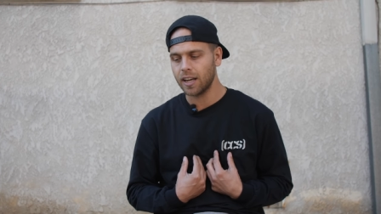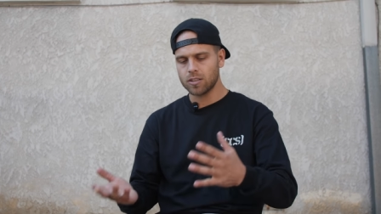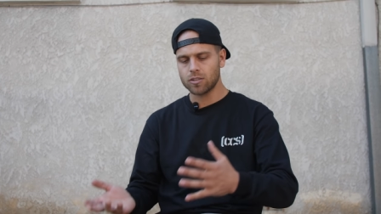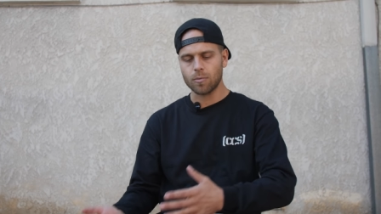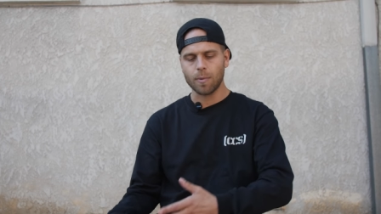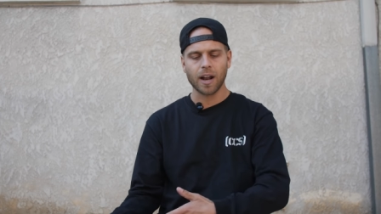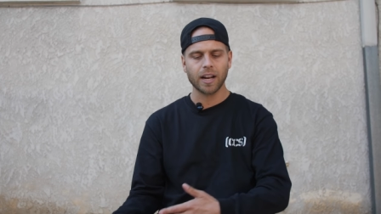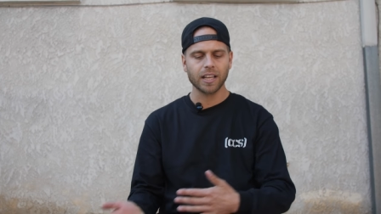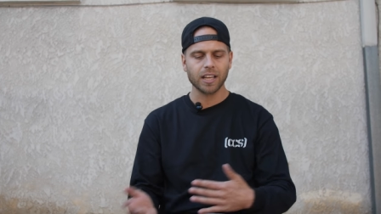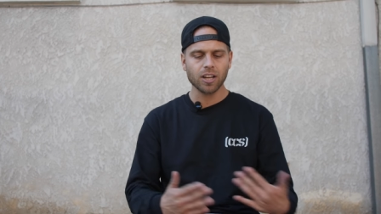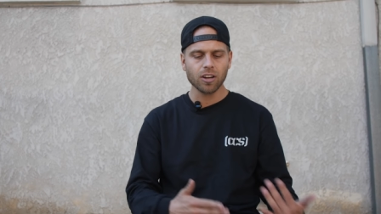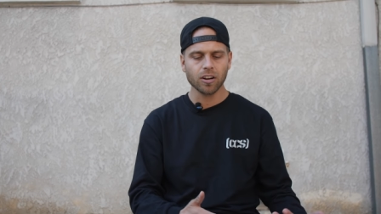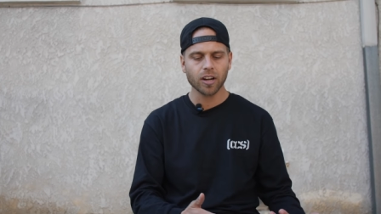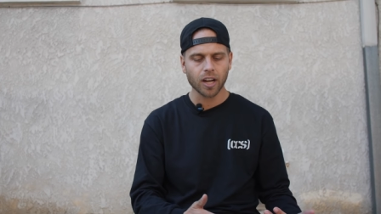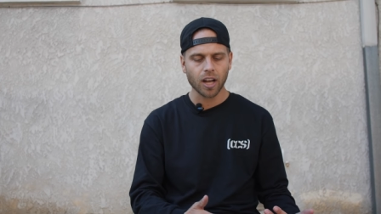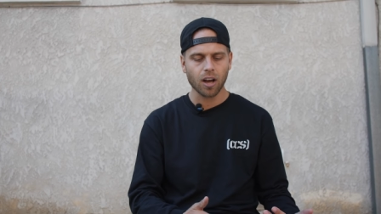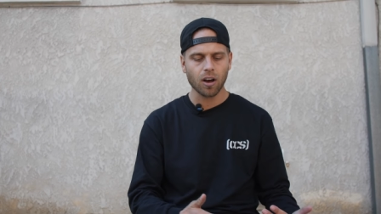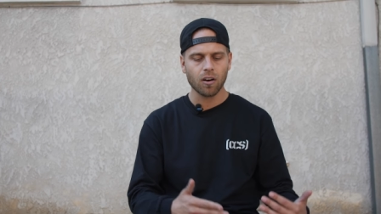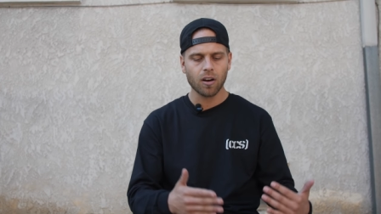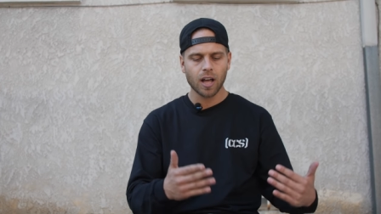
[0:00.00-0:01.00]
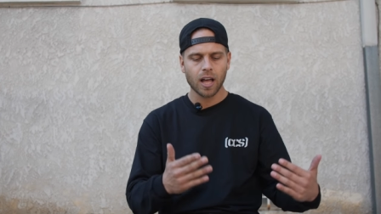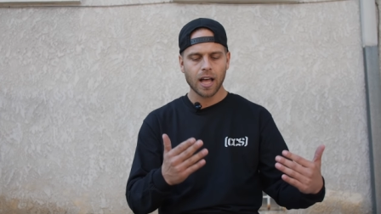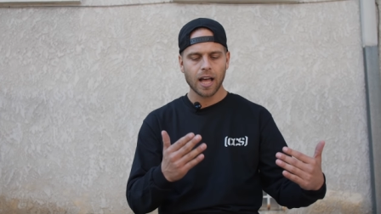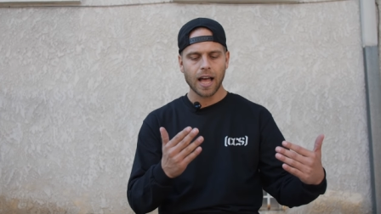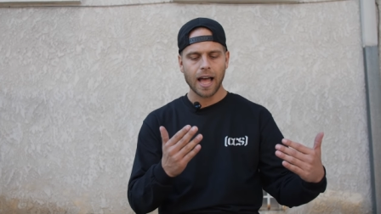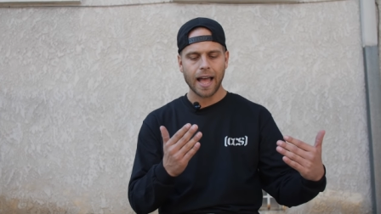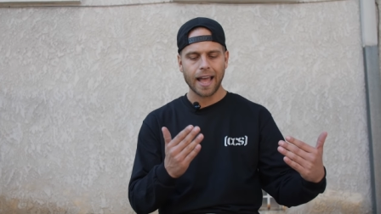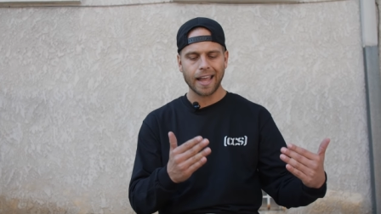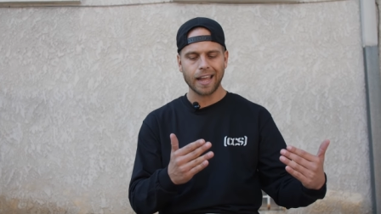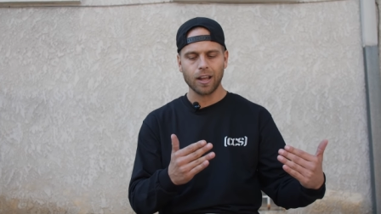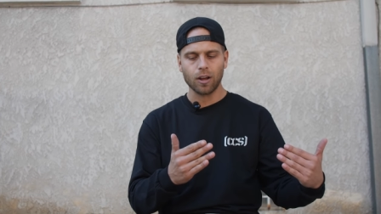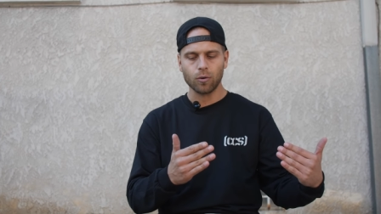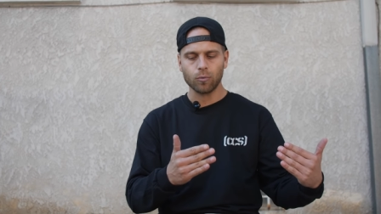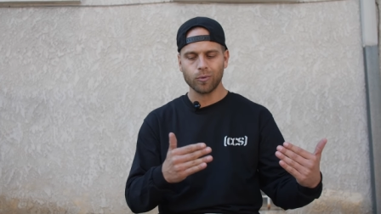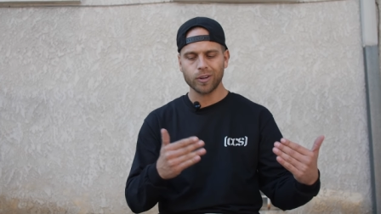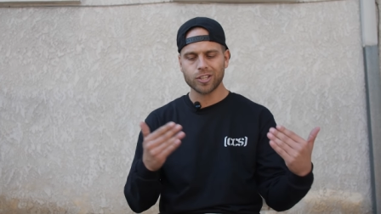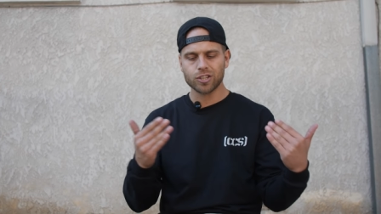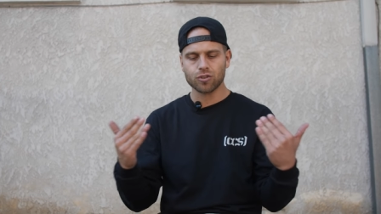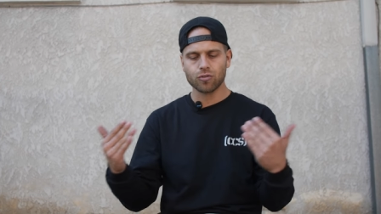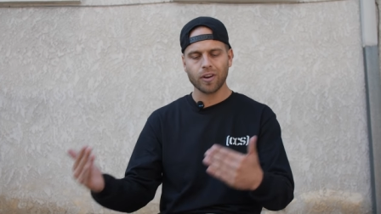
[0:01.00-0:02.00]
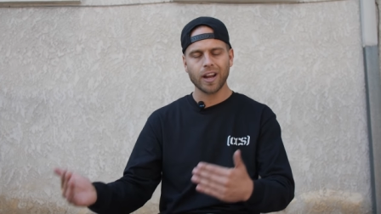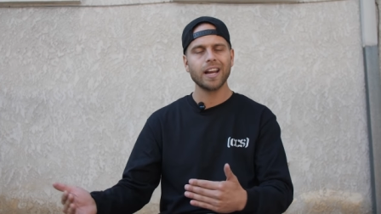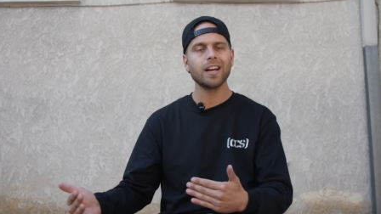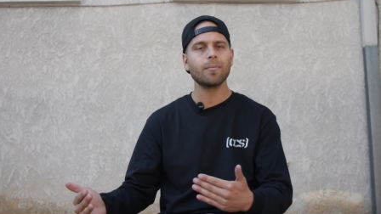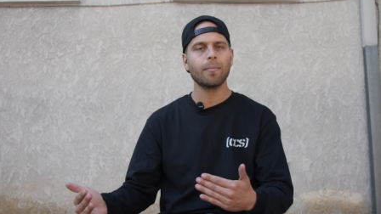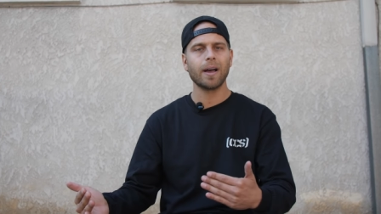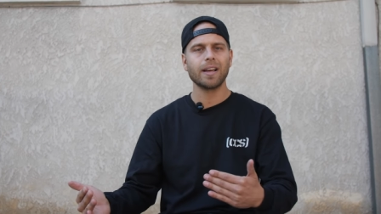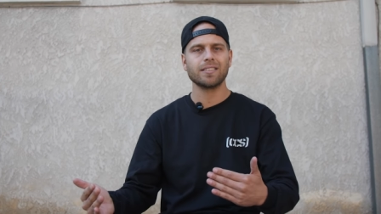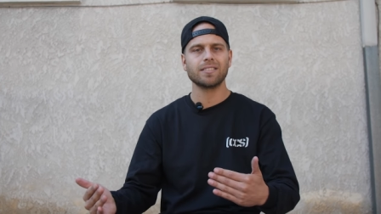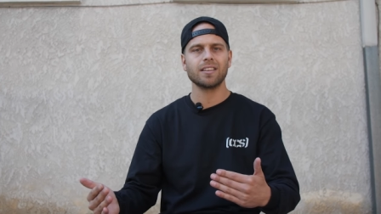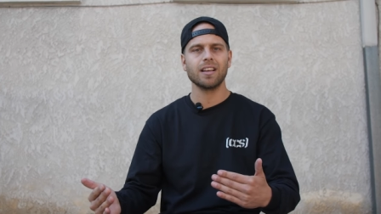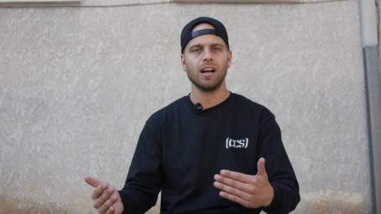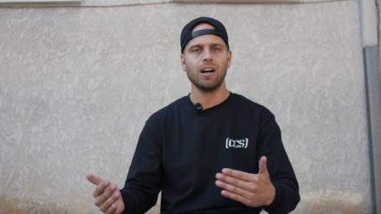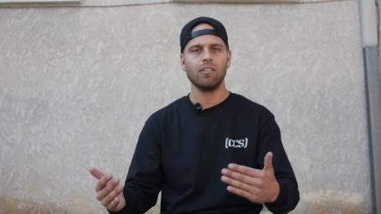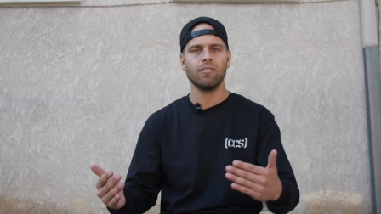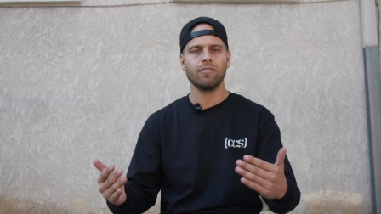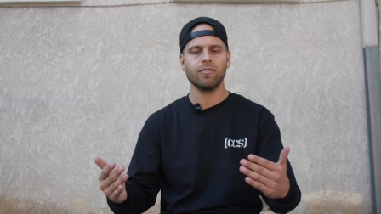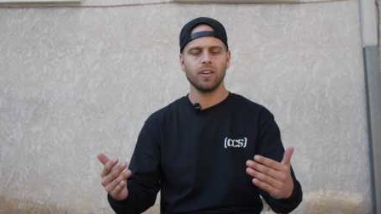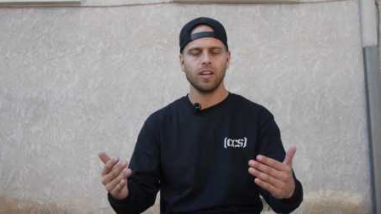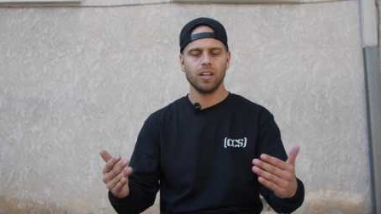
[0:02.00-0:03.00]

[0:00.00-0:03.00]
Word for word: So about a year ago, I retrained myself